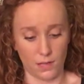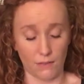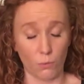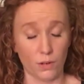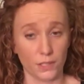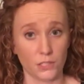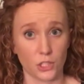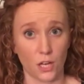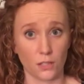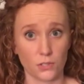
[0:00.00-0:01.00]
I've worn this
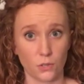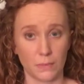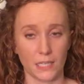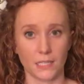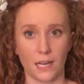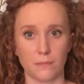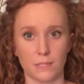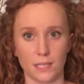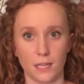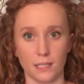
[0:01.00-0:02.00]
shawl so many
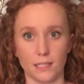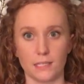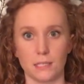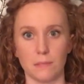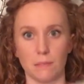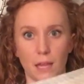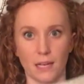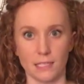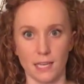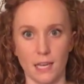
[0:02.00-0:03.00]
times and it needs to be
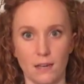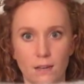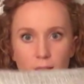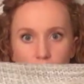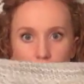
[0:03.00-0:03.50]
blocked again,